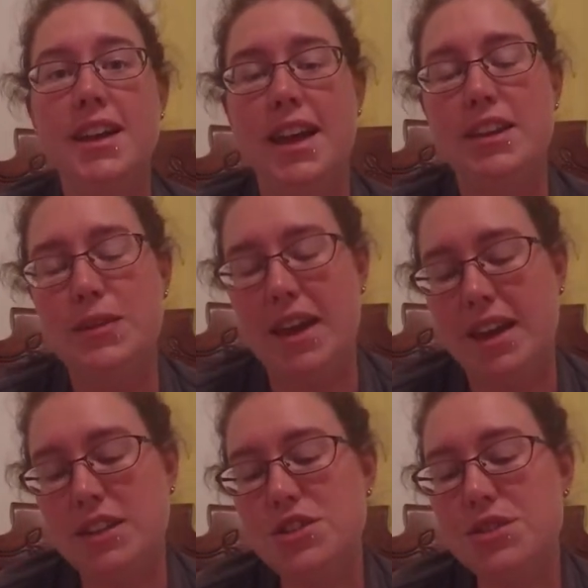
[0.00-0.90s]
And you
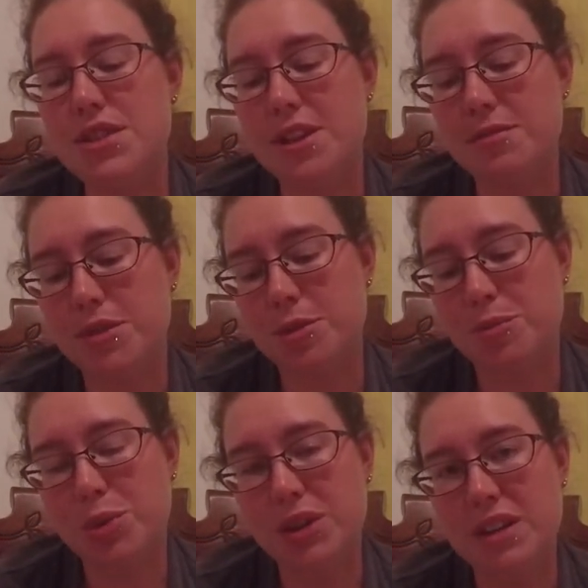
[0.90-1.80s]
answer them from the
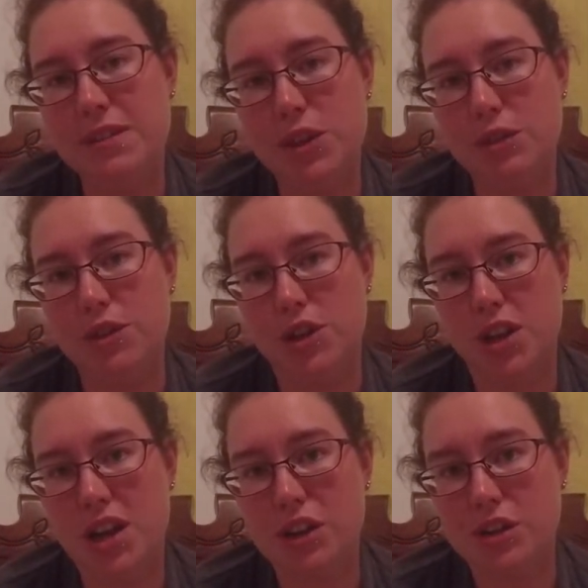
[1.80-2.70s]
point of view of your
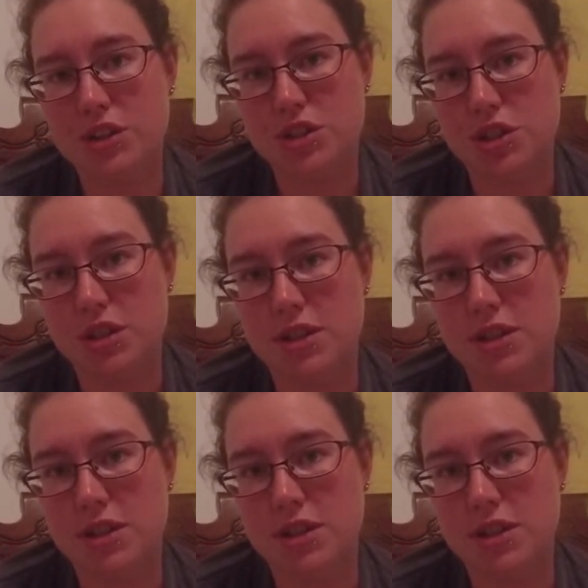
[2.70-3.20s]
character